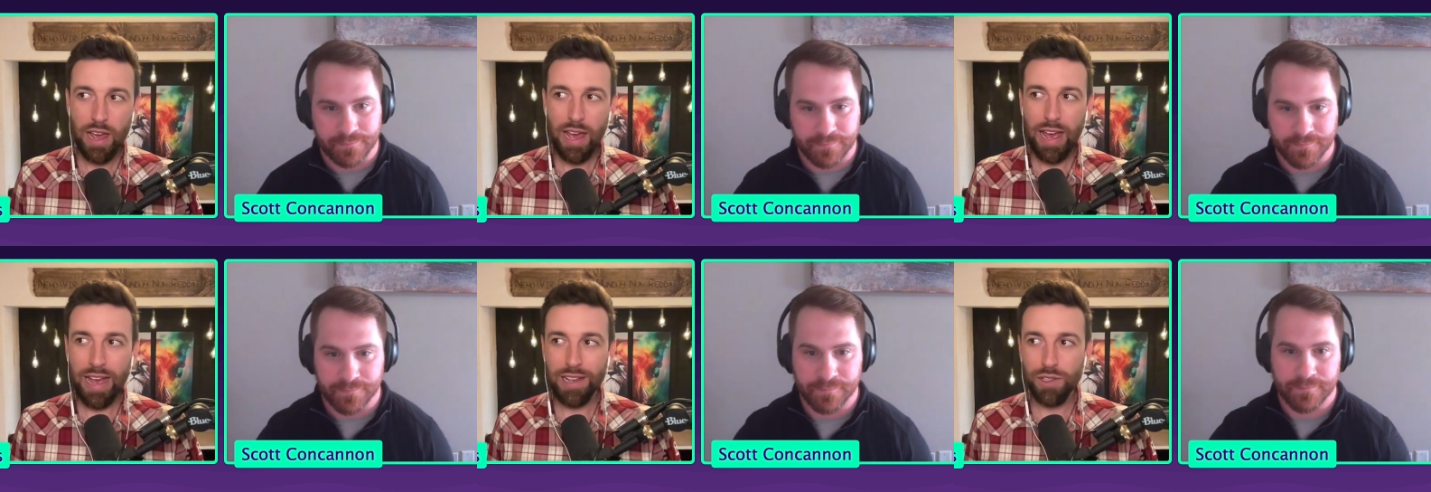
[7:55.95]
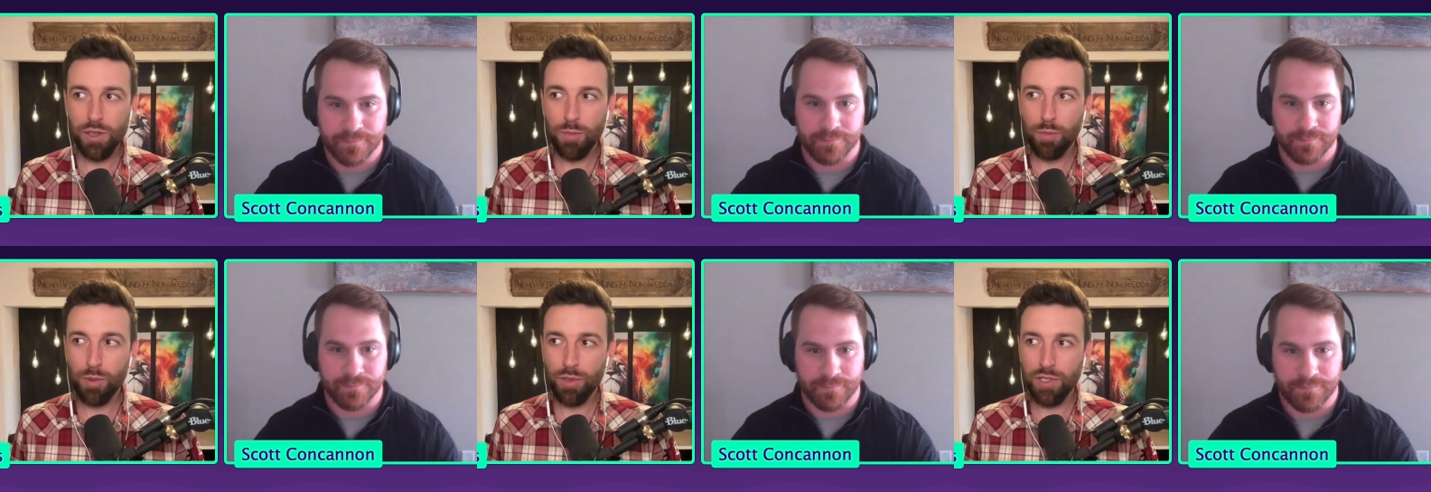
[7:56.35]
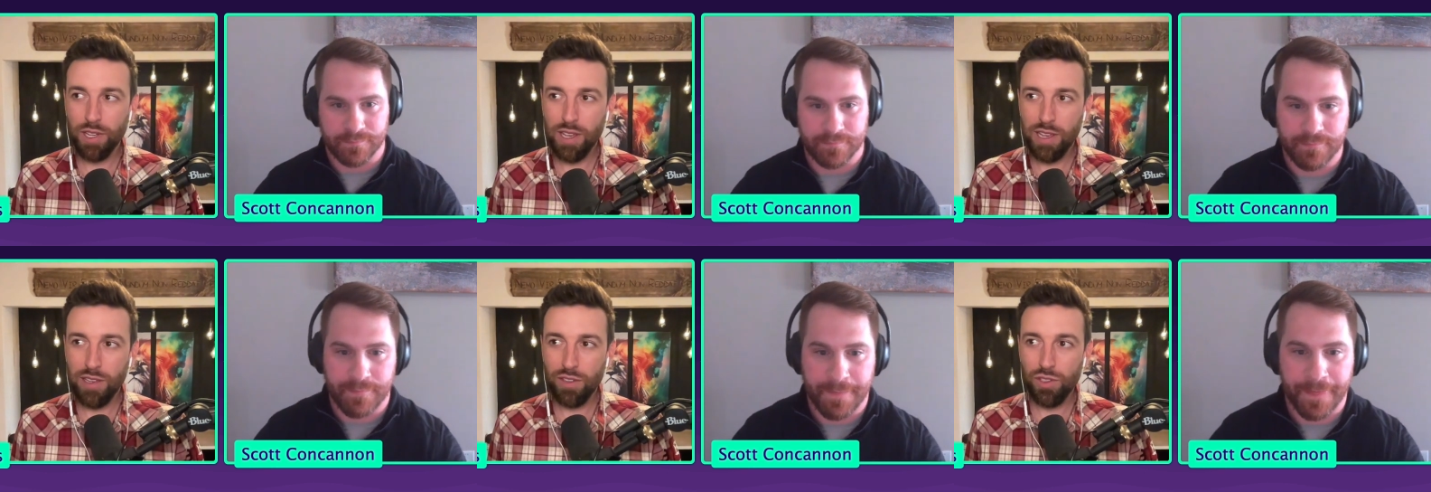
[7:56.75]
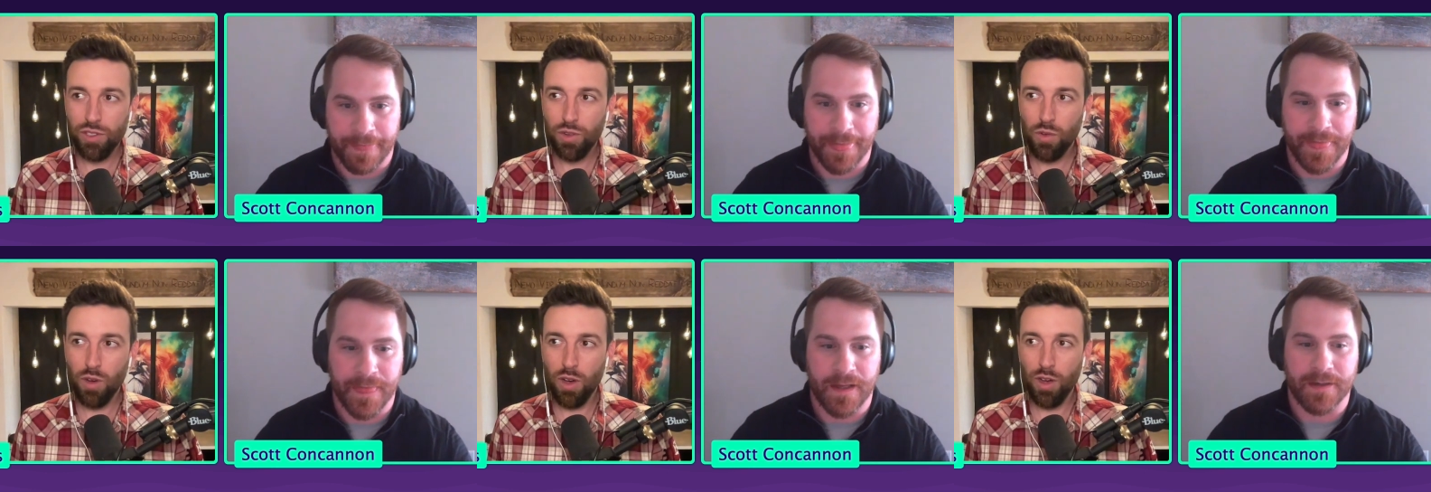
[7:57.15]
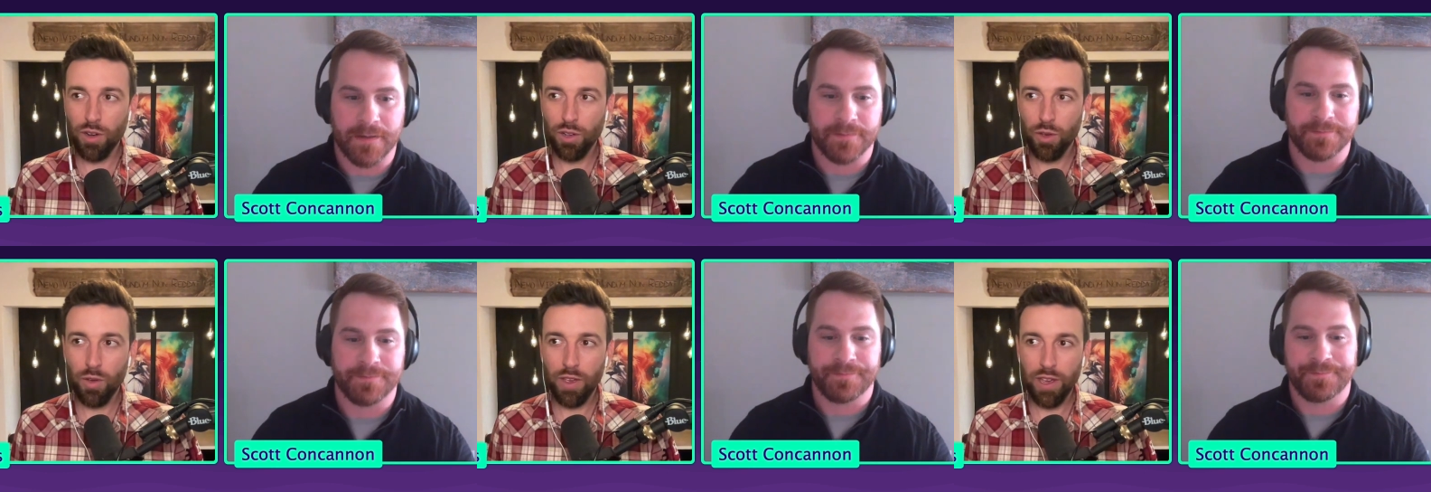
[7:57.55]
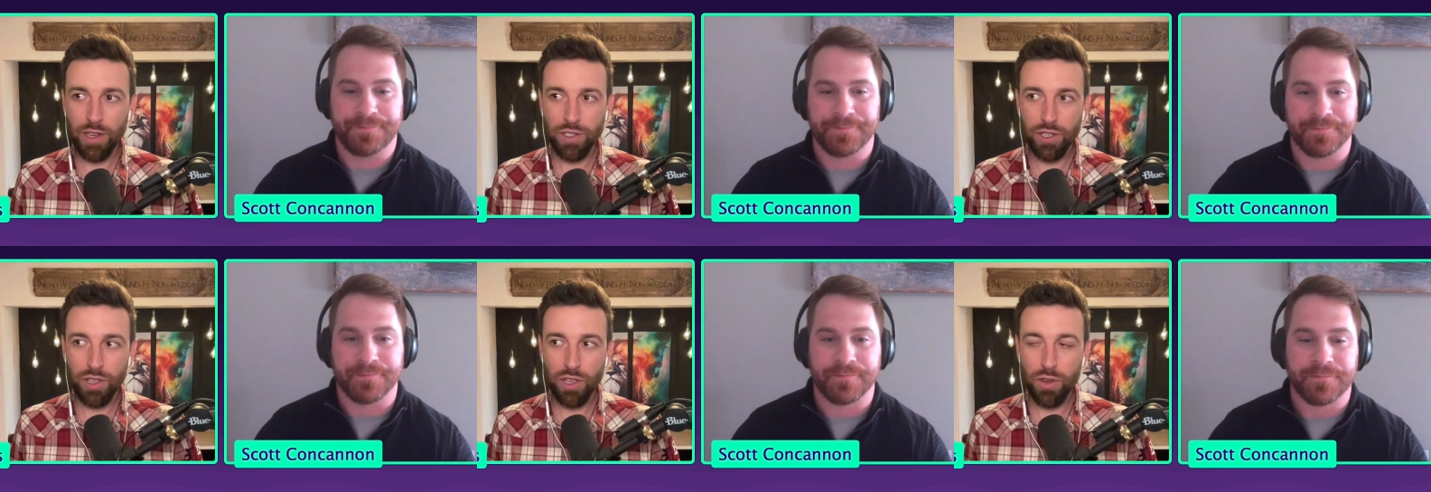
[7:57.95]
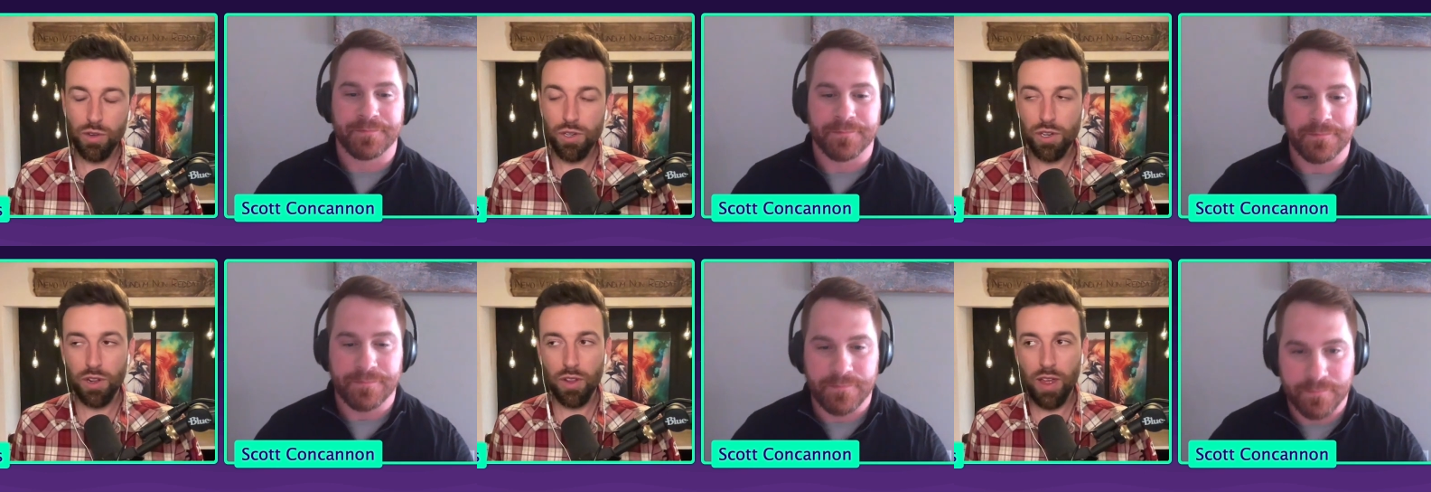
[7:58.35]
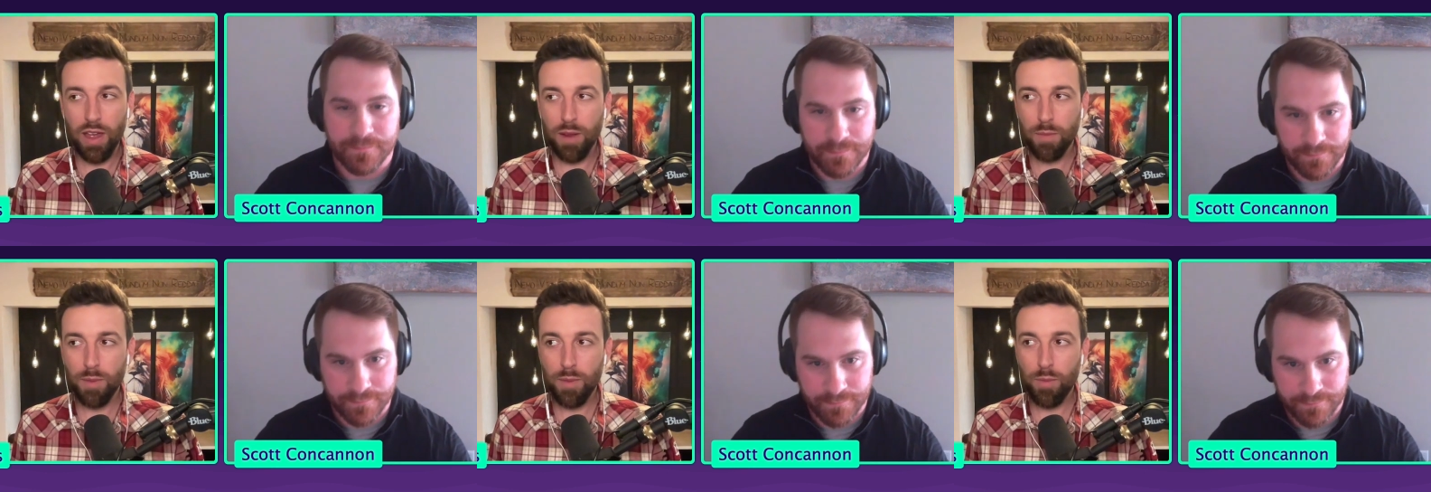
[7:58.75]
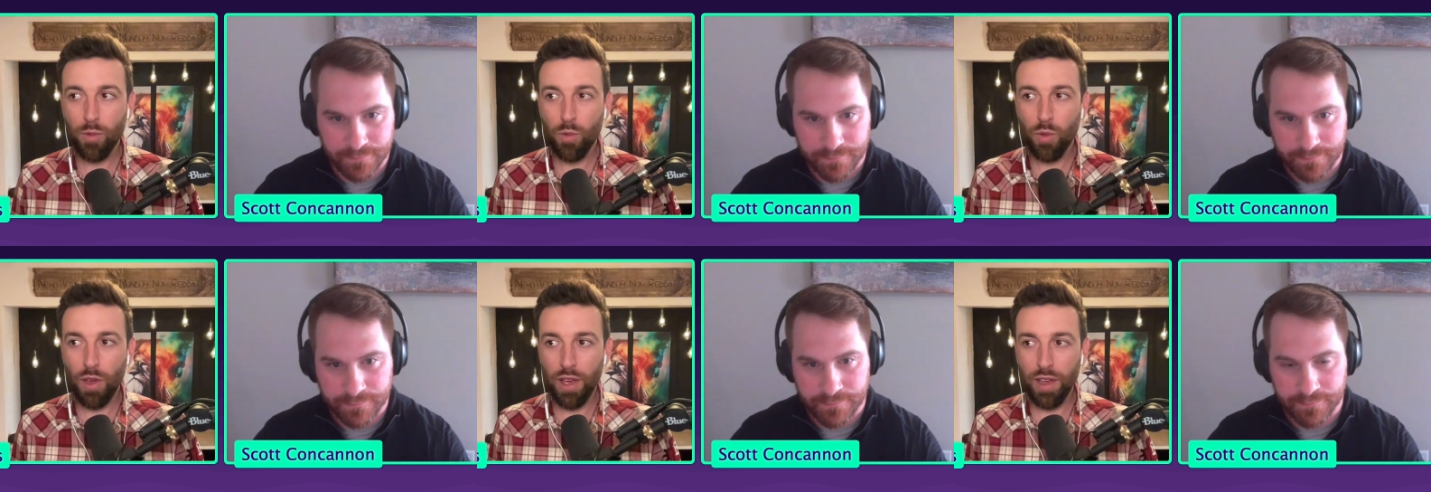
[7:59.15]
Speaker 1: as it pertains to ongoing execution. A lot of people will